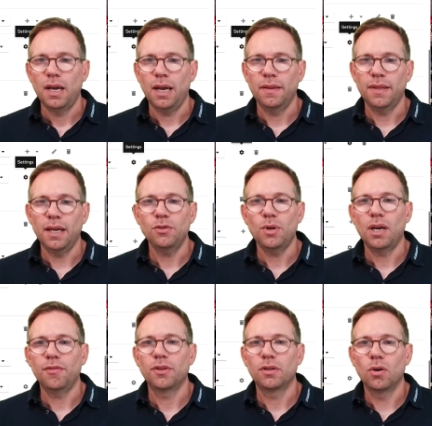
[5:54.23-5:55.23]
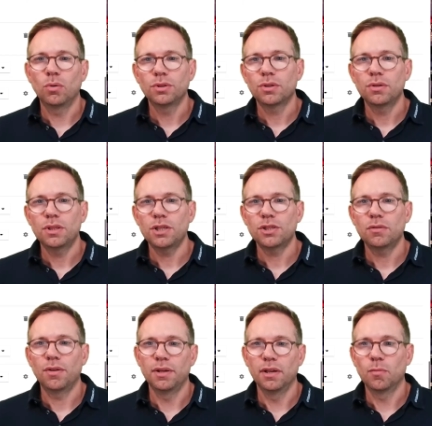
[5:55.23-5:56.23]
And then you have the gold condition
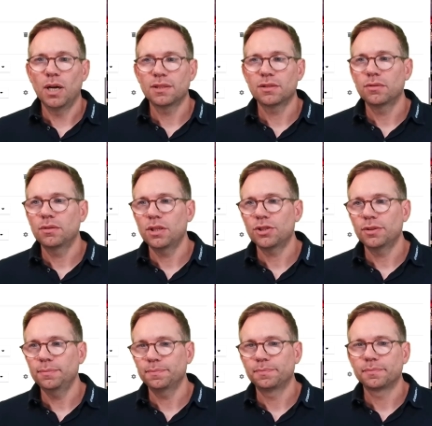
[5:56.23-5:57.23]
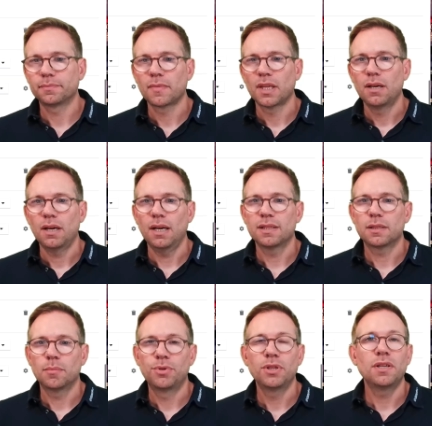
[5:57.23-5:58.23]
or the advanced condition. It's
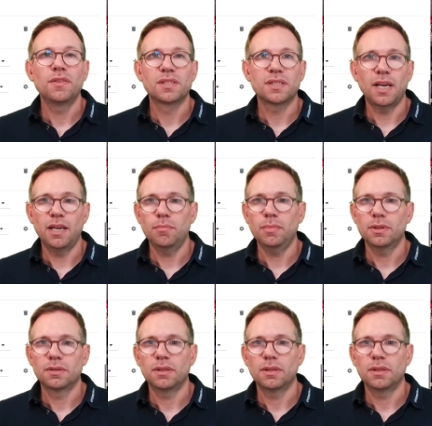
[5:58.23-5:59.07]
pretty the same